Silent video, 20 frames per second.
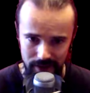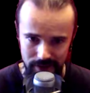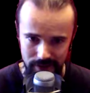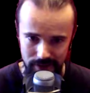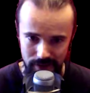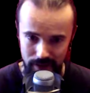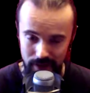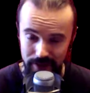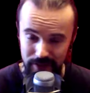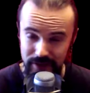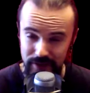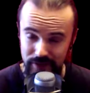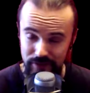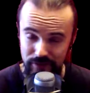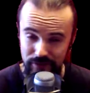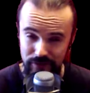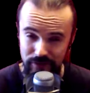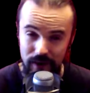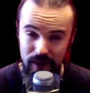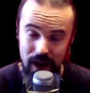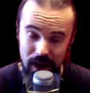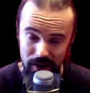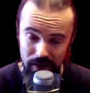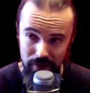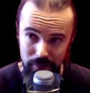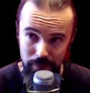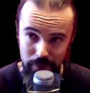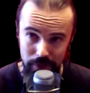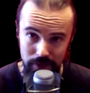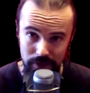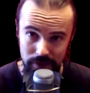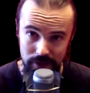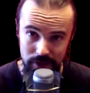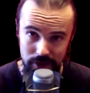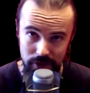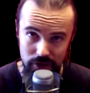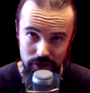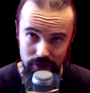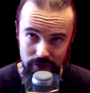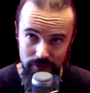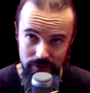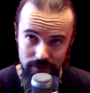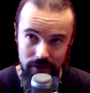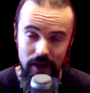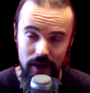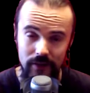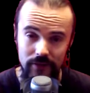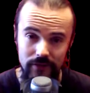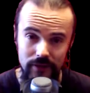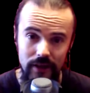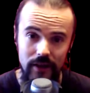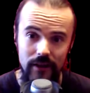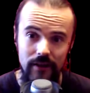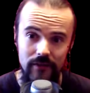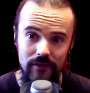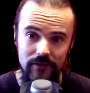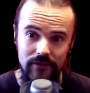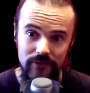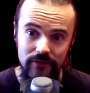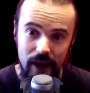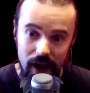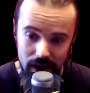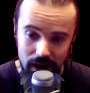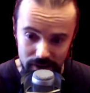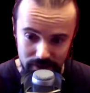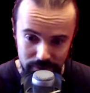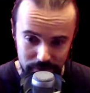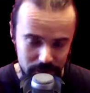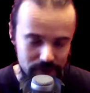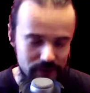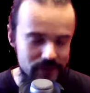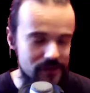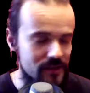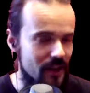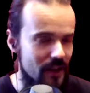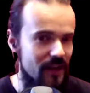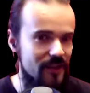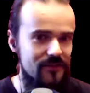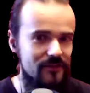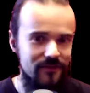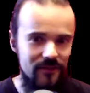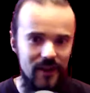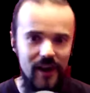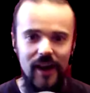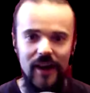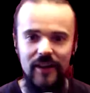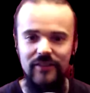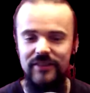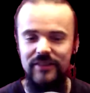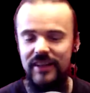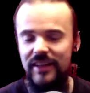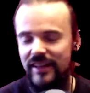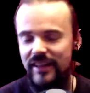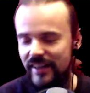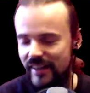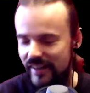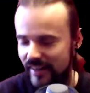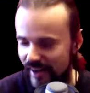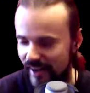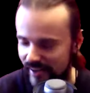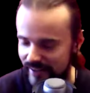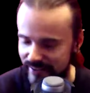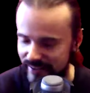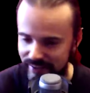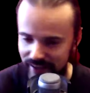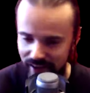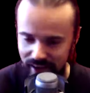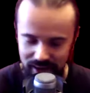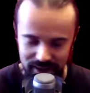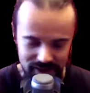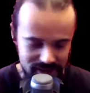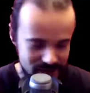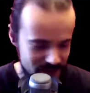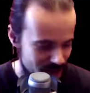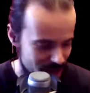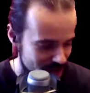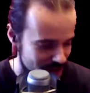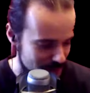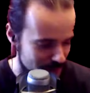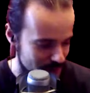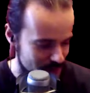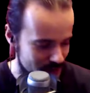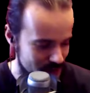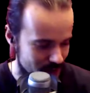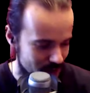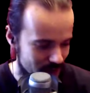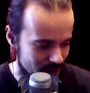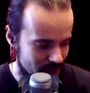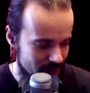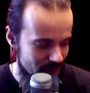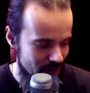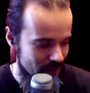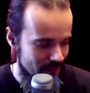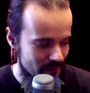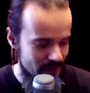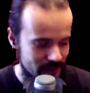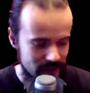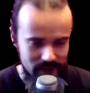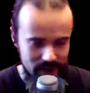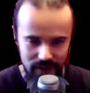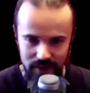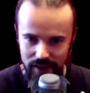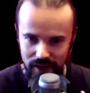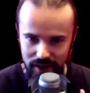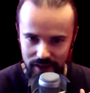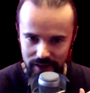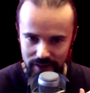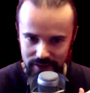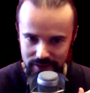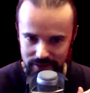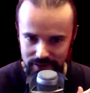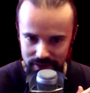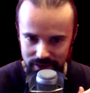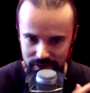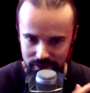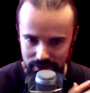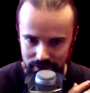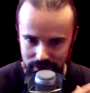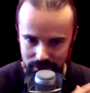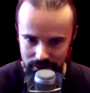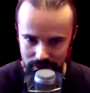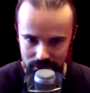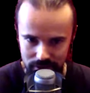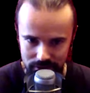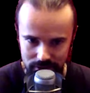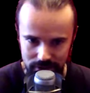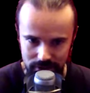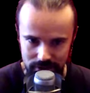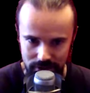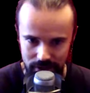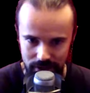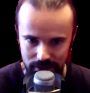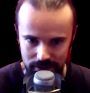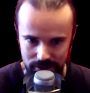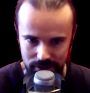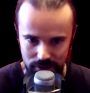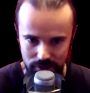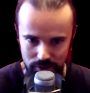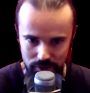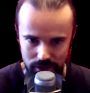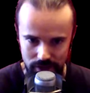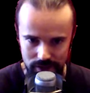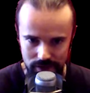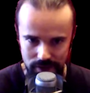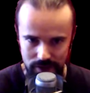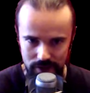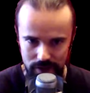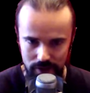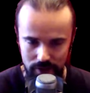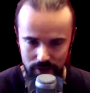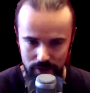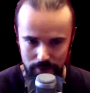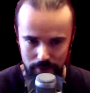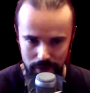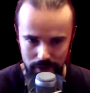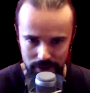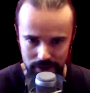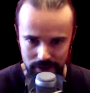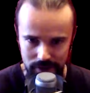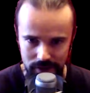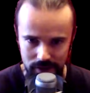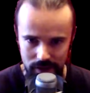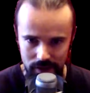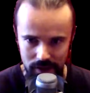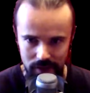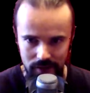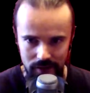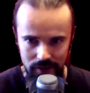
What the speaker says: I did 5 builds actually, 5, yeah, 5 builds, guys, 5. I did Ice Crash Berserker. Then I did SRS Necromancer.